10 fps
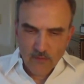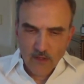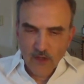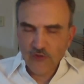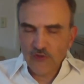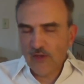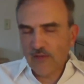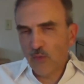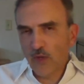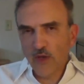let's say
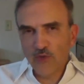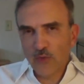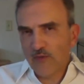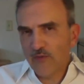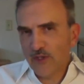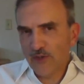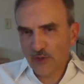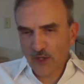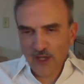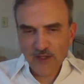the whales, whatever it is.
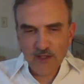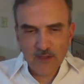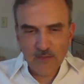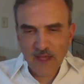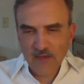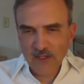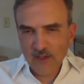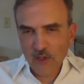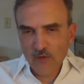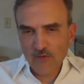Okay, you end up
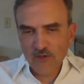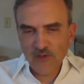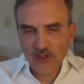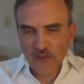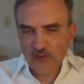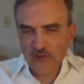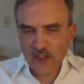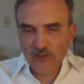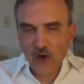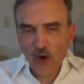having we're fishing in the
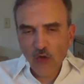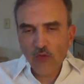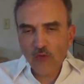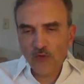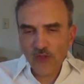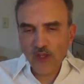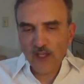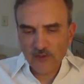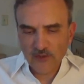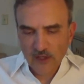seas, all those
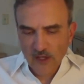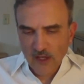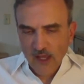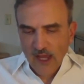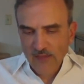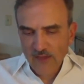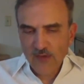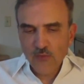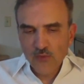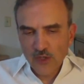things, and
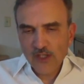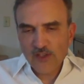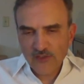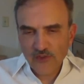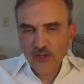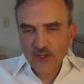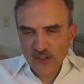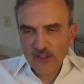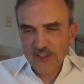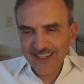then really starting
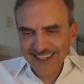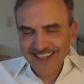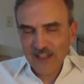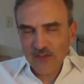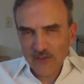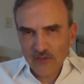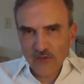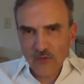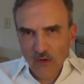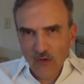to dig
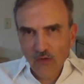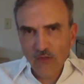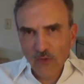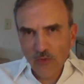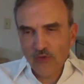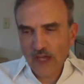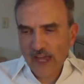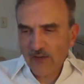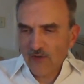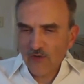into all those
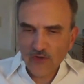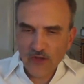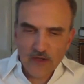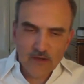actors that